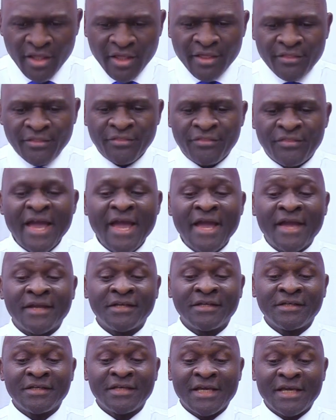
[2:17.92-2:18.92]

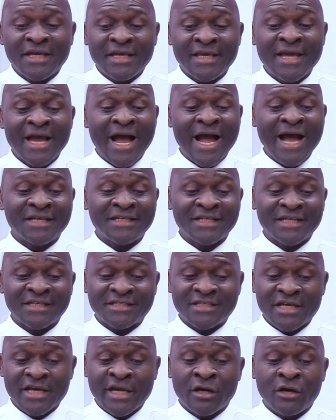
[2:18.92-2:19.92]
Then he
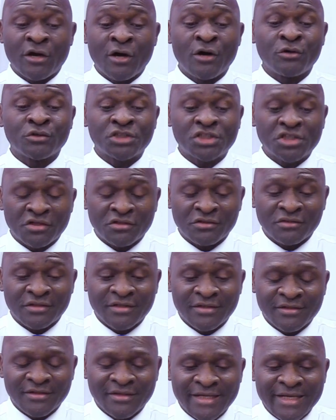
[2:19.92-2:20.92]
added a caution
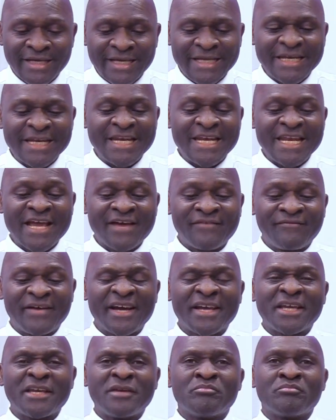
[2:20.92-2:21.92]

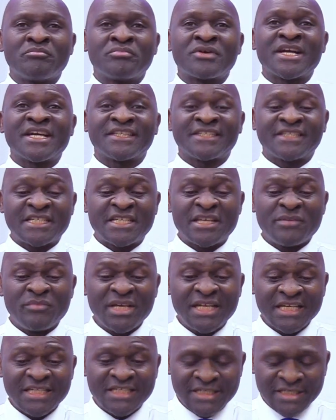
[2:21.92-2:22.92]
never embrace
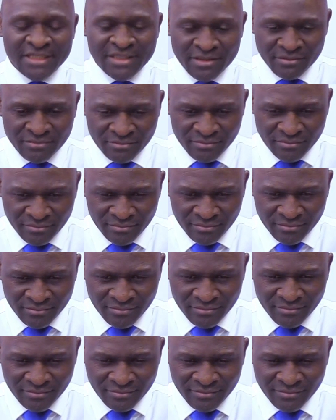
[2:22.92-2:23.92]
timidity.
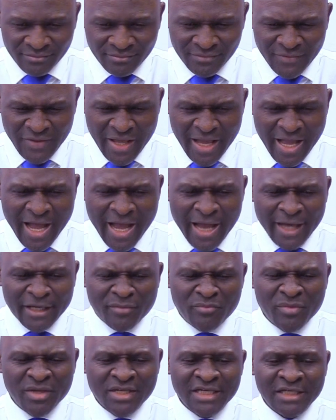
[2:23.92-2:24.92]
I
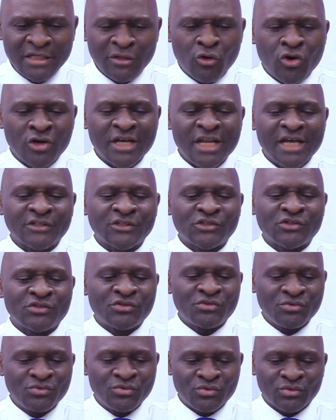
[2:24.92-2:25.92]
immediately
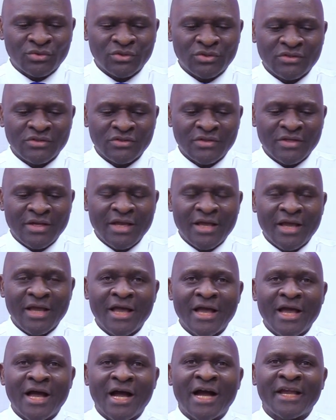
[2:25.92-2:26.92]
understood
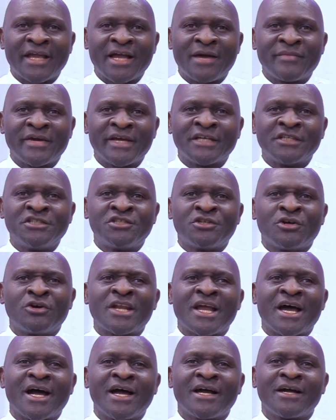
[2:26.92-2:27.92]
I am a
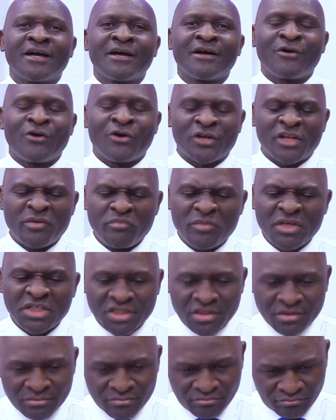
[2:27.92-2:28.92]
Jonah on a
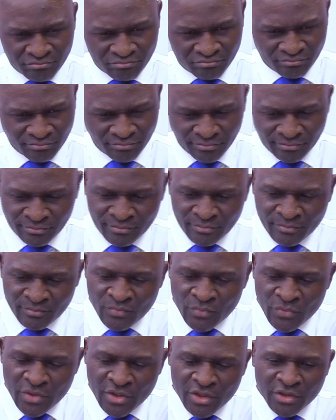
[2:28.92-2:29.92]
mission.
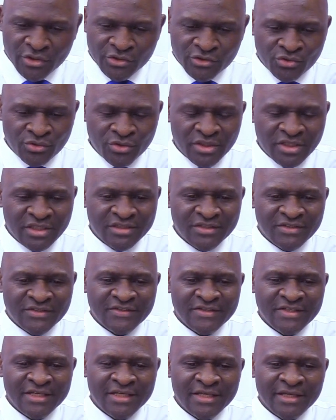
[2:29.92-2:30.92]
So you can
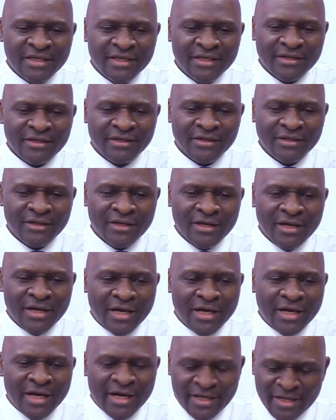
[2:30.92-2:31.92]
see
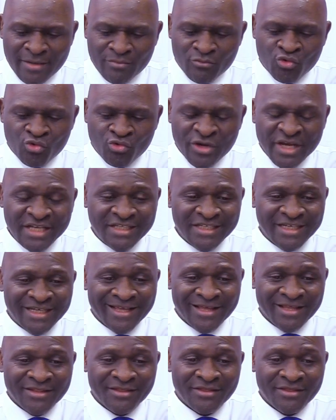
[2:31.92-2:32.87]
I am reading